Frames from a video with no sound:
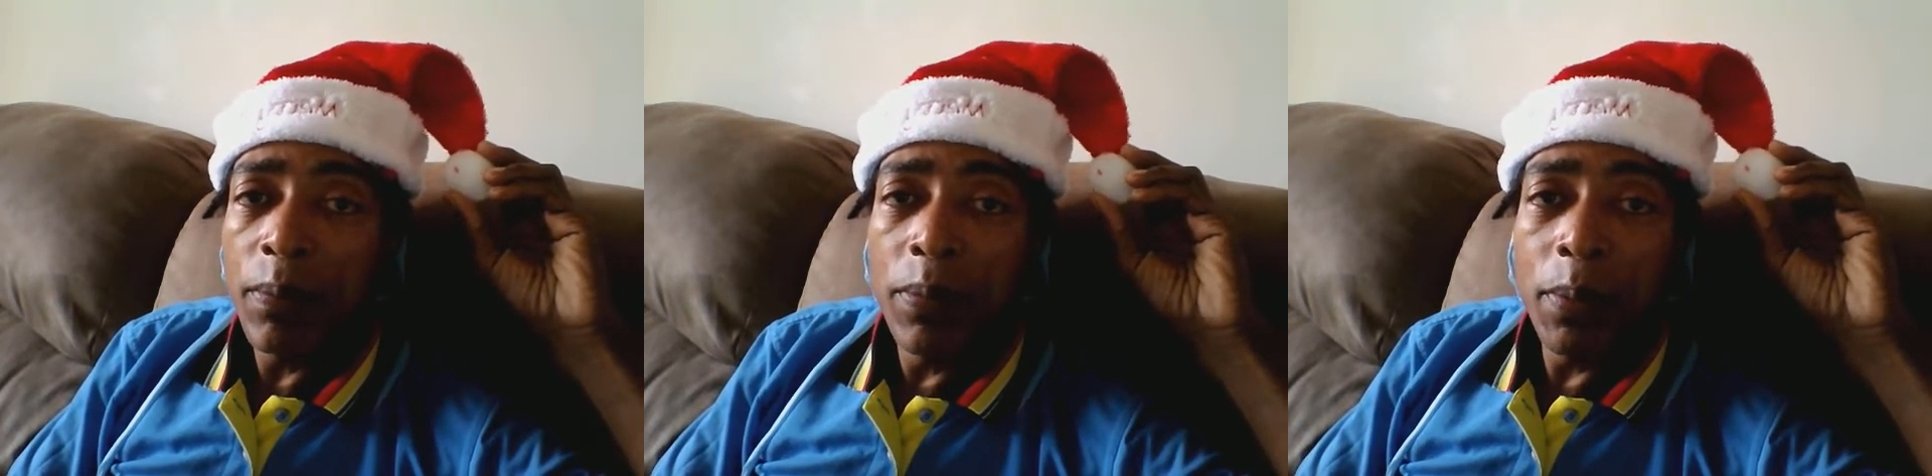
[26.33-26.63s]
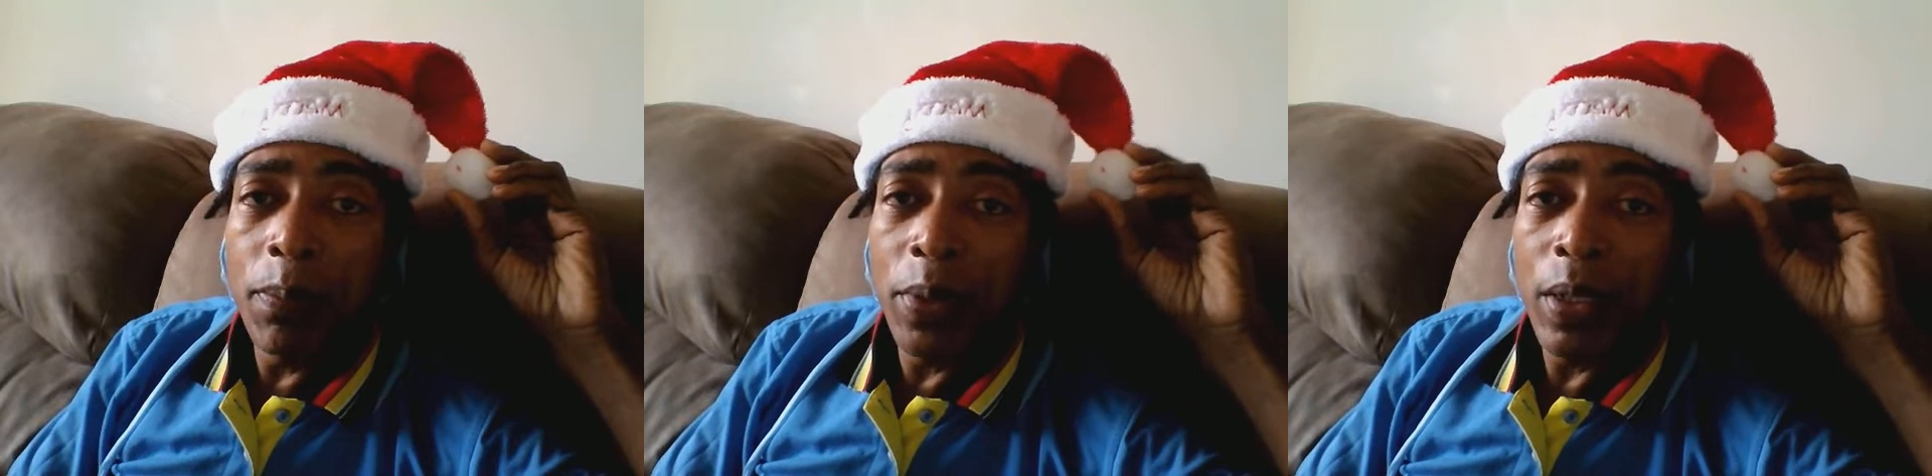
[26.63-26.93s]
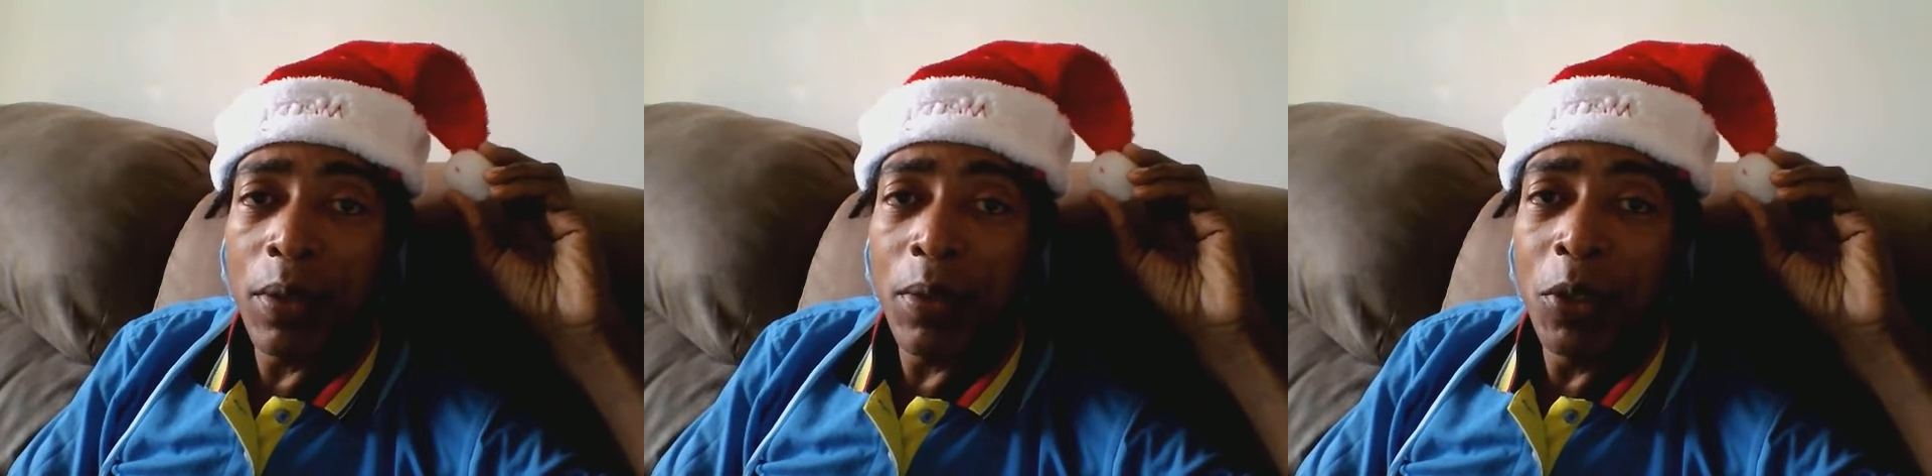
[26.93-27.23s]

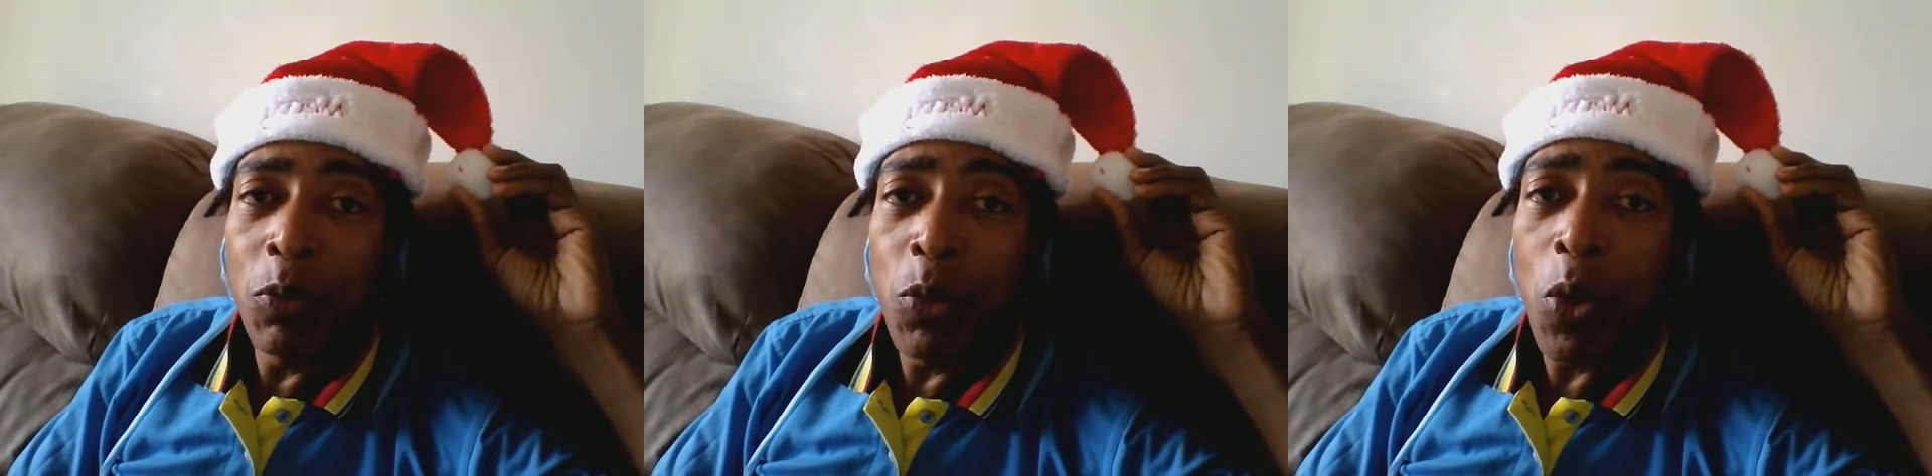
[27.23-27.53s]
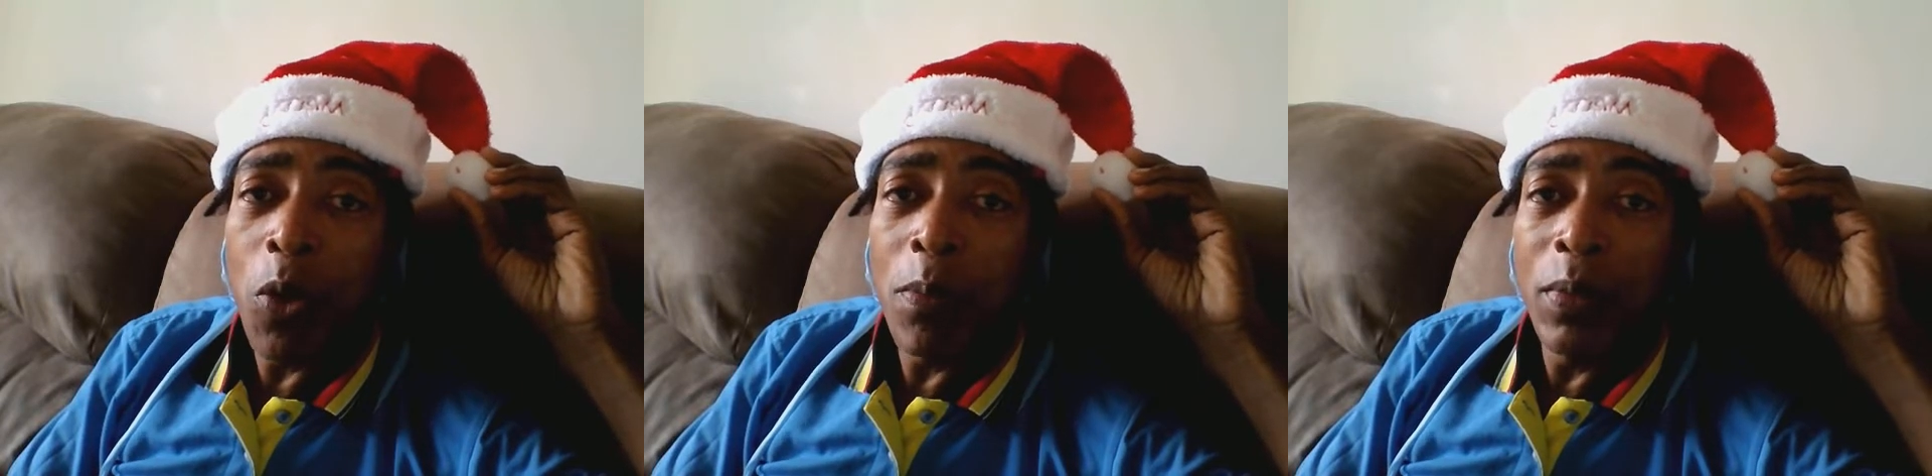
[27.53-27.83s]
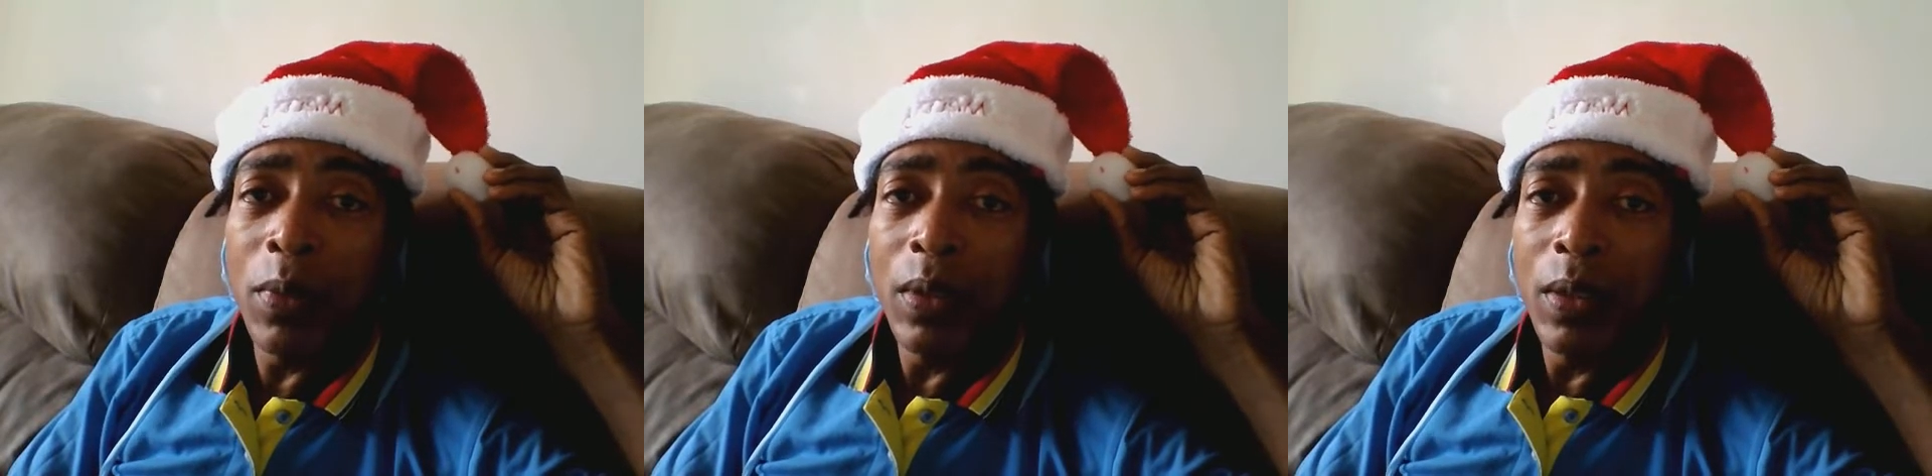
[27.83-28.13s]
prepare in Rome.